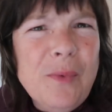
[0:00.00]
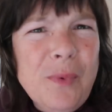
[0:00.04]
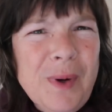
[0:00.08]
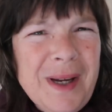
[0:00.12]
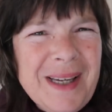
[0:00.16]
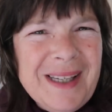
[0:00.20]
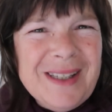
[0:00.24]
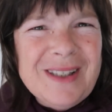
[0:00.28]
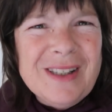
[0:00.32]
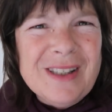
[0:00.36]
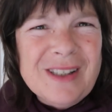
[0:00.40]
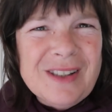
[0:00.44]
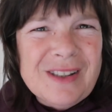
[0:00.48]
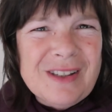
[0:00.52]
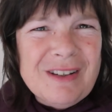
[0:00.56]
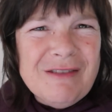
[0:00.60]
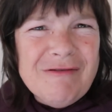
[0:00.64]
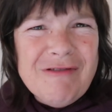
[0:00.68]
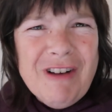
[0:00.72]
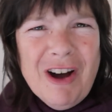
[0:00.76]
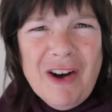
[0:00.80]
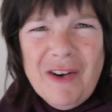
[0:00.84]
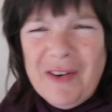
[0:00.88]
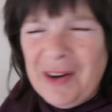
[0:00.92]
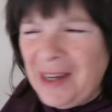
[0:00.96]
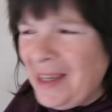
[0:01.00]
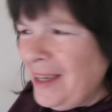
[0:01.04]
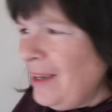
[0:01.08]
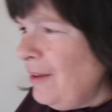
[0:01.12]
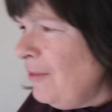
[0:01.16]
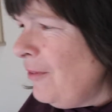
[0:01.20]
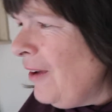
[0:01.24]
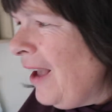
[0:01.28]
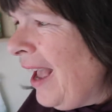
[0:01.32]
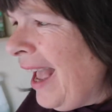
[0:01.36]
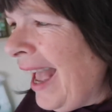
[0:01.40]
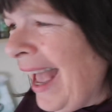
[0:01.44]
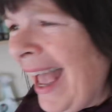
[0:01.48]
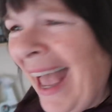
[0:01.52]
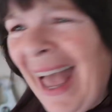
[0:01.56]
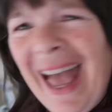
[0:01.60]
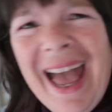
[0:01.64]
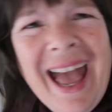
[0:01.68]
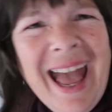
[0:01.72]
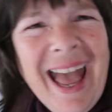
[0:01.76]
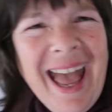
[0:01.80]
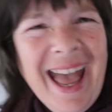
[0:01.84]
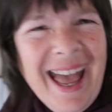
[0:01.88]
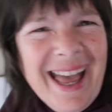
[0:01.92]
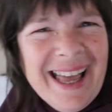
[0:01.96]
We just arrived
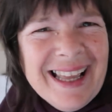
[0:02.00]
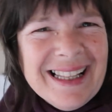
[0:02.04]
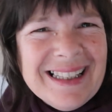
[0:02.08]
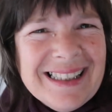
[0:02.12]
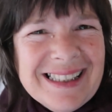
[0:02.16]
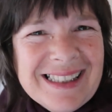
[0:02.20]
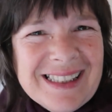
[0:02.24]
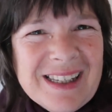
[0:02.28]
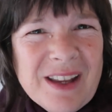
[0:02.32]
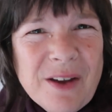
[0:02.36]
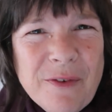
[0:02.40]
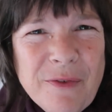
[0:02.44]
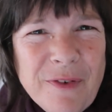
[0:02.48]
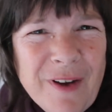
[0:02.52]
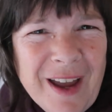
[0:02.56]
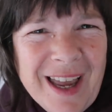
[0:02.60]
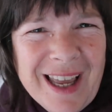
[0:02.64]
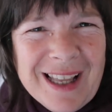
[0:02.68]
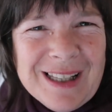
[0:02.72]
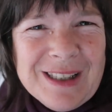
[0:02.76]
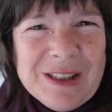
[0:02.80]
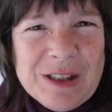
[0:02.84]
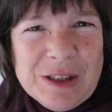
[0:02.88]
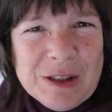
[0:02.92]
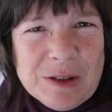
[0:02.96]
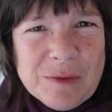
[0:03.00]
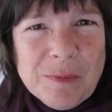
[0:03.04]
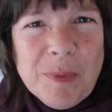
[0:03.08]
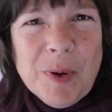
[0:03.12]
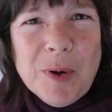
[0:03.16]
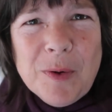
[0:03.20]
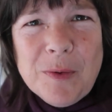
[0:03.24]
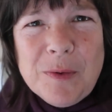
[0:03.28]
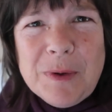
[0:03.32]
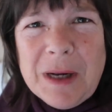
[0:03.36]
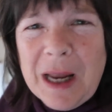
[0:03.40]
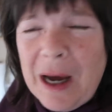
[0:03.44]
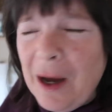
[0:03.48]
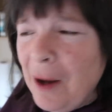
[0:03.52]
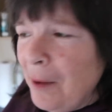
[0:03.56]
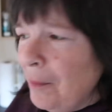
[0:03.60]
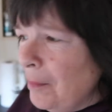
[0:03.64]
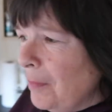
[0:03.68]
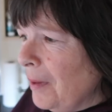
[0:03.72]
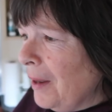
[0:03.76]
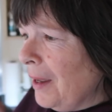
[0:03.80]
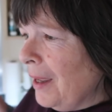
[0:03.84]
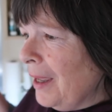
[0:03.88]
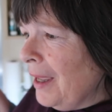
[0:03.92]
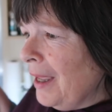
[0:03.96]
and a van just pulled
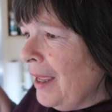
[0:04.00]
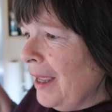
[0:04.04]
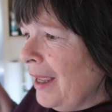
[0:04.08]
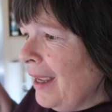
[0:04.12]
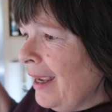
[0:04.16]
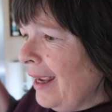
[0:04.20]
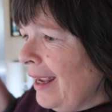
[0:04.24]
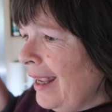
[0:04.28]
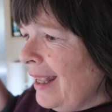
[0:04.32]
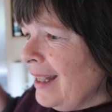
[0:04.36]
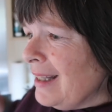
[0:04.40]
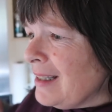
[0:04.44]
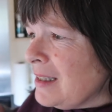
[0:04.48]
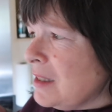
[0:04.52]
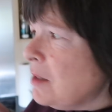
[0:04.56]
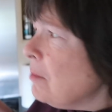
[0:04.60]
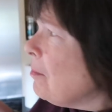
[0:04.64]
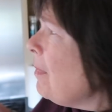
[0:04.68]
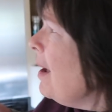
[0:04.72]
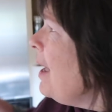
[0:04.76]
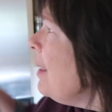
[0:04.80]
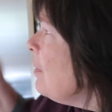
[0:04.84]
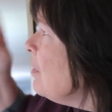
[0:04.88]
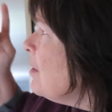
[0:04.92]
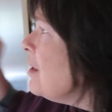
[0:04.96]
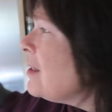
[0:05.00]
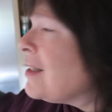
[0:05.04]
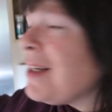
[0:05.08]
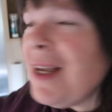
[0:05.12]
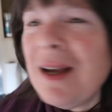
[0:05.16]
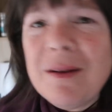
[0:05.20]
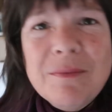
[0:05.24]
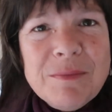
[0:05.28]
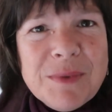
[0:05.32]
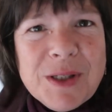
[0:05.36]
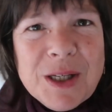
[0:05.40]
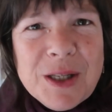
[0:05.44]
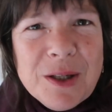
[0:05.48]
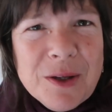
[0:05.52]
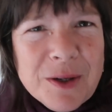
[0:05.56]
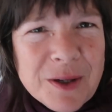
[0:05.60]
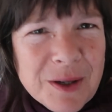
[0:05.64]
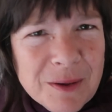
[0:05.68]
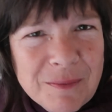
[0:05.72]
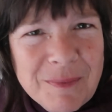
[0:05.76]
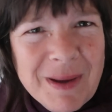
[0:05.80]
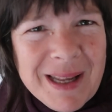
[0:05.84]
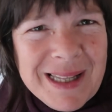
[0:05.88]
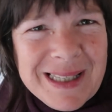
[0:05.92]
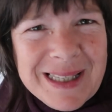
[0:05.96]
up. It's the man that's come to
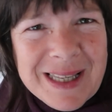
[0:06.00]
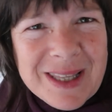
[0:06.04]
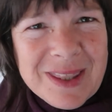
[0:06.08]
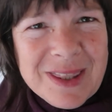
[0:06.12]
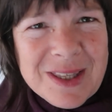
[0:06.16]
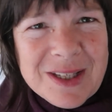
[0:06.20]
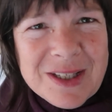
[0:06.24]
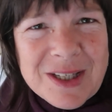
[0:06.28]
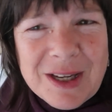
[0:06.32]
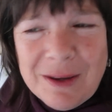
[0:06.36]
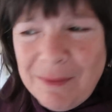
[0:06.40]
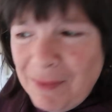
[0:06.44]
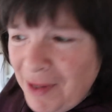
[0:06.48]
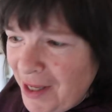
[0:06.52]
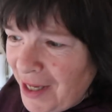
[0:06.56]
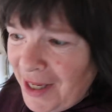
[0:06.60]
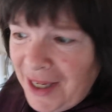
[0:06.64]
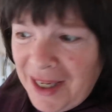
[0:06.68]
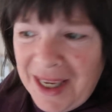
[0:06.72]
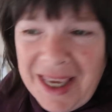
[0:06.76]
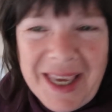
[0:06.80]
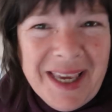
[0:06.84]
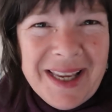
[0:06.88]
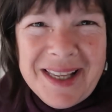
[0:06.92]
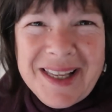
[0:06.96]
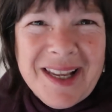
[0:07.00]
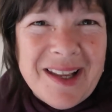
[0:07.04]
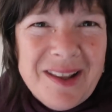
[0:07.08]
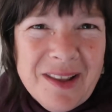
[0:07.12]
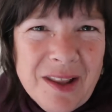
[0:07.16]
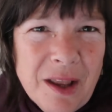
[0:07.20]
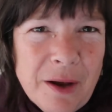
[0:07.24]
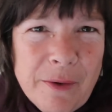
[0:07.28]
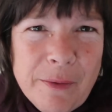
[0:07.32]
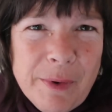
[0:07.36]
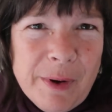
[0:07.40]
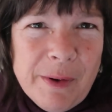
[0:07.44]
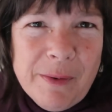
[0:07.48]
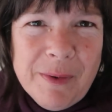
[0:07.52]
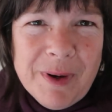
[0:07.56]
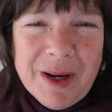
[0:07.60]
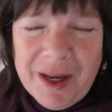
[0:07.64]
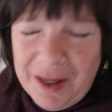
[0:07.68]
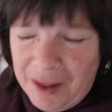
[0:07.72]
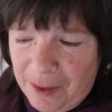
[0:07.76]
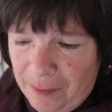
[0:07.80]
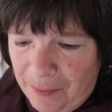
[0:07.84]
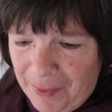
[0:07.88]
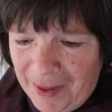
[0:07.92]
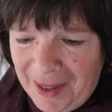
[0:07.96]
look at mending the chimney. He didn't know we were
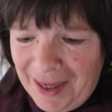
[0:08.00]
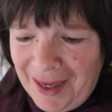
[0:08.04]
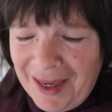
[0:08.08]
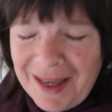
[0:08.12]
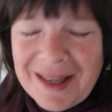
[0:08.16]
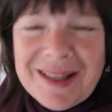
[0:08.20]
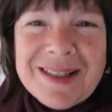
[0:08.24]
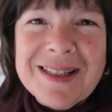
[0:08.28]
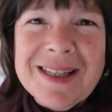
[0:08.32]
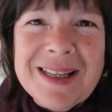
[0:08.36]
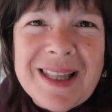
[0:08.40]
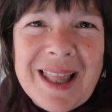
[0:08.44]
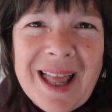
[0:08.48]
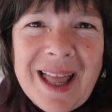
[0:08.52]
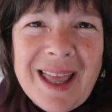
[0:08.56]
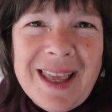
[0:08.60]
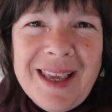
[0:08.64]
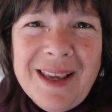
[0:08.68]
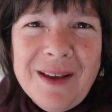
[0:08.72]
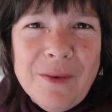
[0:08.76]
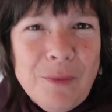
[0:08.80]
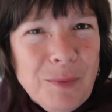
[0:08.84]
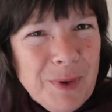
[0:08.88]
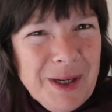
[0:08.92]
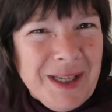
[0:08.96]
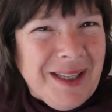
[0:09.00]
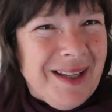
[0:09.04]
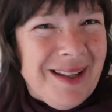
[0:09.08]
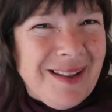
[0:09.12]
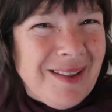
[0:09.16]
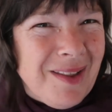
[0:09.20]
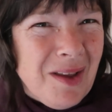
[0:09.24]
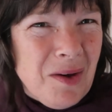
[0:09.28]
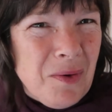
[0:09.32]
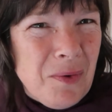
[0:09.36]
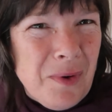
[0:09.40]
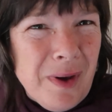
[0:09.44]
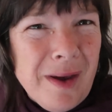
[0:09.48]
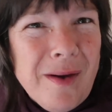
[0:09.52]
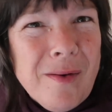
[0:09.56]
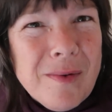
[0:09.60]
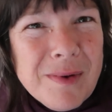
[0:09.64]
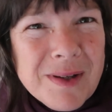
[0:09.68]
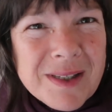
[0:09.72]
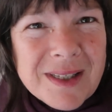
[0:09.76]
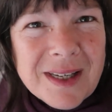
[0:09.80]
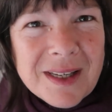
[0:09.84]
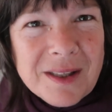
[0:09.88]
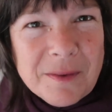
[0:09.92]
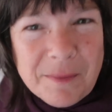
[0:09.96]
going to be here today. We didn't know he
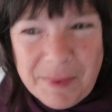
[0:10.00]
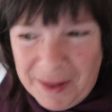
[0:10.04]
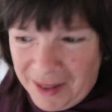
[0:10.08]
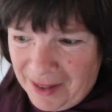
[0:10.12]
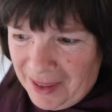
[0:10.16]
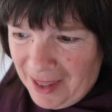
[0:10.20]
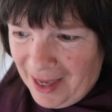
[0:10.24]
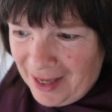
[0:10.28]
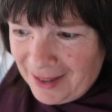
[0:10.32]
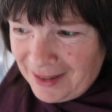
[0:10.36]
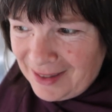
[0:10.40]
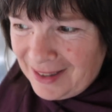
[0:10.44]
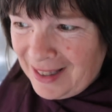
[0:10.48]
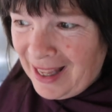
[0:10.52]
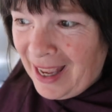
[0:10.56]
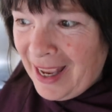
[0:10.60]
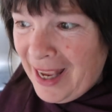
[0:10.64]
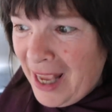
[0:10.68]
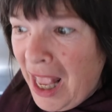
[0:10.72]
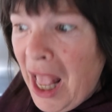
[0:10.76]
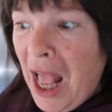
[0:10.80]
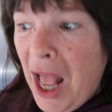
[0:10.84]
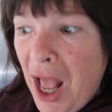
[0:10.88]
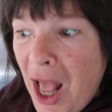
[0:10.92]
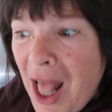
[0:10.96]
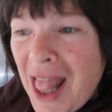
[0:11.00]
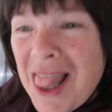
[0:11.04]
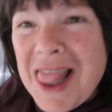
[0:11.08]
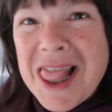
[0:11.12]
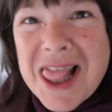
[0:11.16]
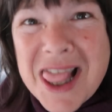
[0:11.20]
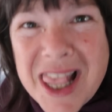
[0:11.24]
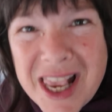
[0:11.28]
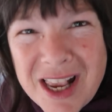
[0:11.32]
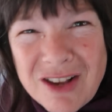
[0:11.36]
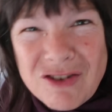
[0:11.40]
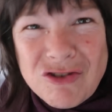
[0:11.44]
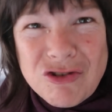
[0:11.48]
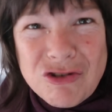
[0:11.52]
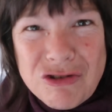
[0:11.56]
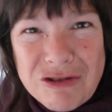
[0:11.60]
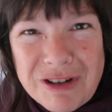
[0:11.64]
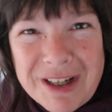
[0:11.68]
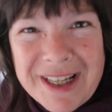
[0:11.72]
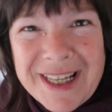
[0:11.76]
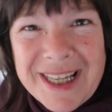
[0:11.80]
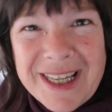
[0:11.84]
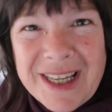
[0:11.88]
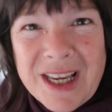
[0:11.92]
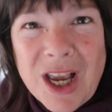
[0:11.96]
was going to be there today.
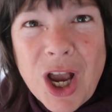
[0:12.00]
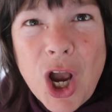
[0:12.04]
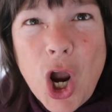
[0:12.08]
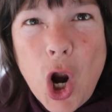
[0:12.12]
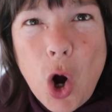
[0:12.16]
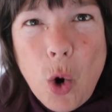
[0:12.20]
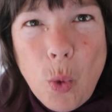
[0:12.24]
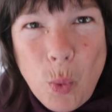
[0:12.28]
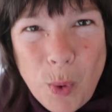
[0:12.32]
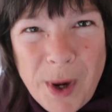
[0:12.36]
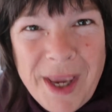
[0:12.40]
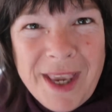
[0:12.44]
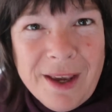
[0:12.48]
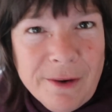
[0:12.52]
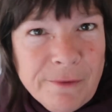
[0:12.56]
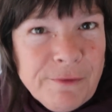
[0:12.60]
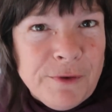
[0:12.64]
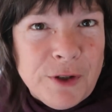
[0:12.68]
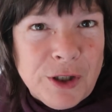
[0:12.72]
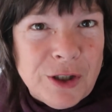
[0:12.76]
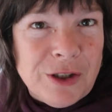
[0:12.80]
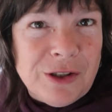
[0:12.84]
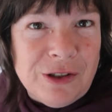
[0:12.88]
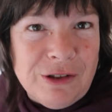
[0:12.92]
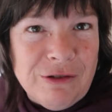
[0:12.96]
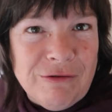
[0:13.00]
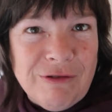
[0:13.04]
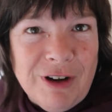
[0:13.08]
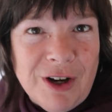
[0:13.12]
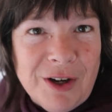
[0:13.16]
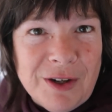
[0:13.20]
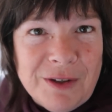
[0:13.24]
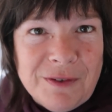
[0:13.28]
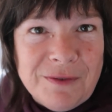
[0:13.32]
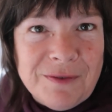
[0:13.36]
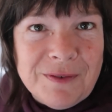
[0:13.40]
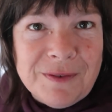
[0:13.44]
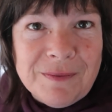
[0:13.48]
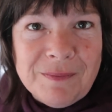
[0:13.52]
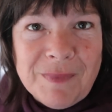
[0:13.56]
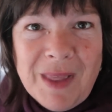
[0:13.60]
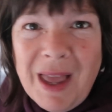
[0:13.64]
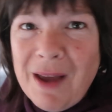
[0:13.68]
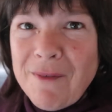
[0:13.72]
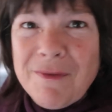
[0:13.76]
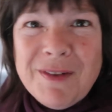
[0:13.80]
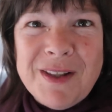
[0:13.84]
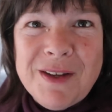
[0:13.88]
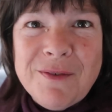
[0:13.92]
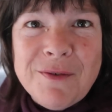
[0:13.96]
Literally, we have just arrived.
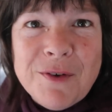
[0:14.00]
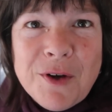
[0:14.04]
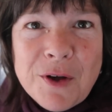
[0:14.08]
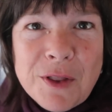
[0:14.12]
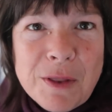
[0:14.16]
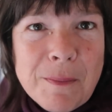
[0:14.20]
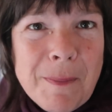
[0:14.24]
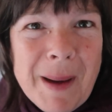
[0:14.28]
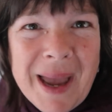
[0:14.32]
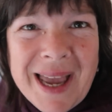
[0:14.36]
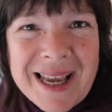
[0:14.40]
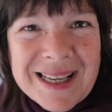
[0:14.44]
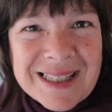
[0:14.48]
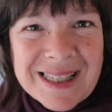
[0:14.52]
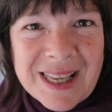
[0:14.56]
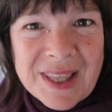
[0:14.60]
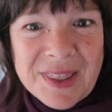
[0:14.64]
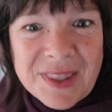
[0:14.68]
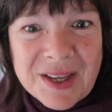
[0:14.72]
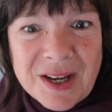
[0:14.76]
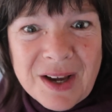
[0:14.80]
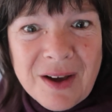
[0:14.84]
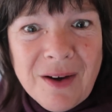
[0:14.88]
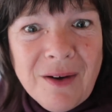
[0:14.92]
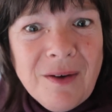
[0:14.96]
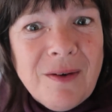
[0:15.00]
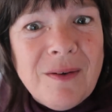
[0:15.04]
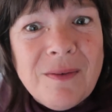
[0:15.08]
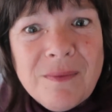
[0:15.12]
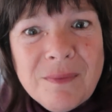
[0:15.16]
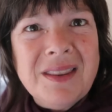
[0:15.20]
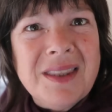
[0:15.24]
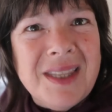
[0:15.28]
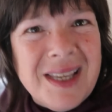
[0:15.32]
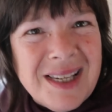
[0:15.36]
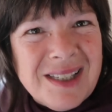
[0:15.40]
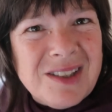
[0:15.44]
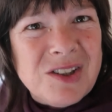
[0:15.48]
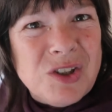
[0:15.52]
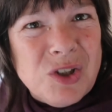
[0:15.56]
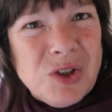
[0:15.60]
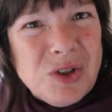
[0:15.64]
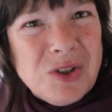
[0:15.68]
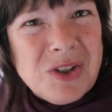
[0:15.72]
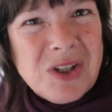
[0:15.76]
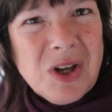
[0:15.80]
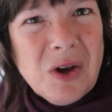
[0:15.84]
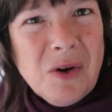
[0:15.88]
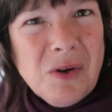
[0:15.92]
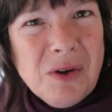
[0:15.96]
I haven't even got the bags out of the car. That's
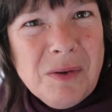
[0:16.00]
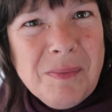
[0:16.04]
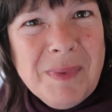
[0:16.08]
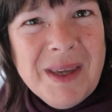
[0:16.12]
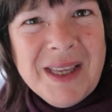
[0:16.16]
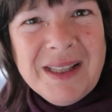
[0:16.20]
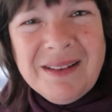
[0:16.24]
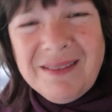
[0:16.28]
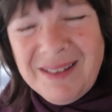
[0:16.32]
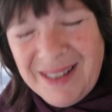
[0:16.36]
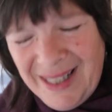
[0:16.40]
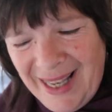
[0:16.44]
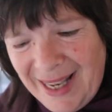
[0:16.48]
good timing.